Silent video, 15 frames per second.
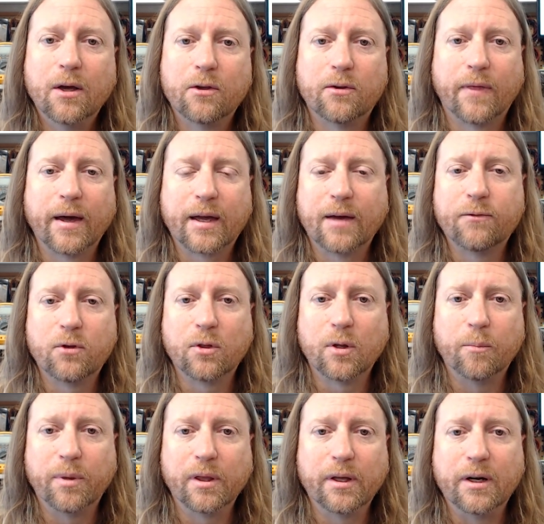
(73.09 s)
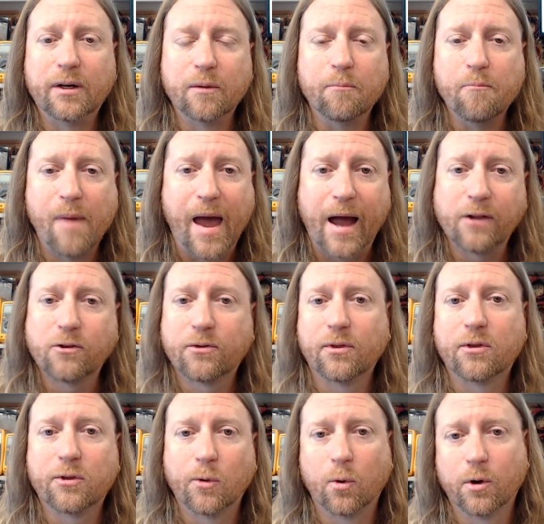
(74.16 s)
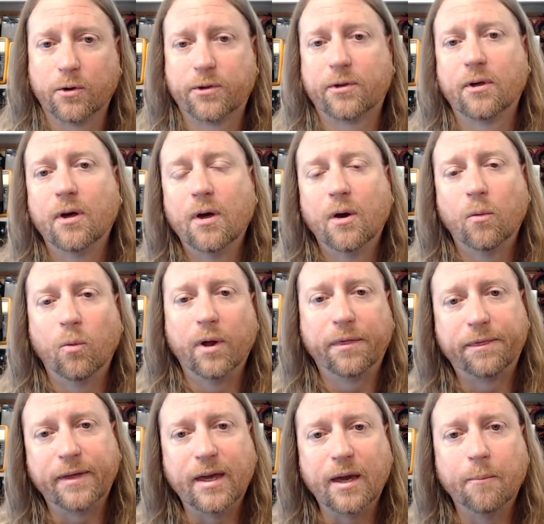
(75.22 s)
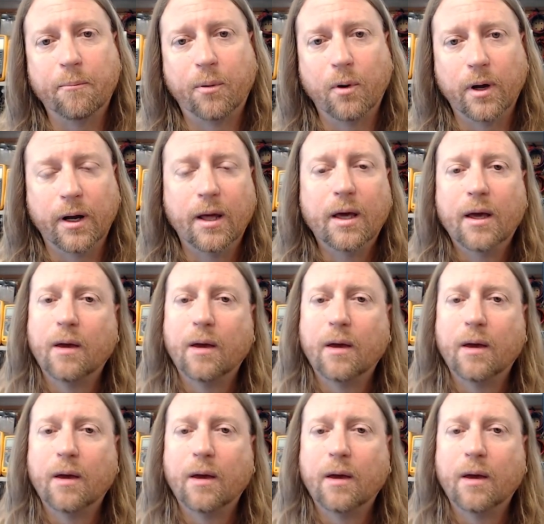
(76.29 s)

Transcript: So that gives you the ability to match the source with the input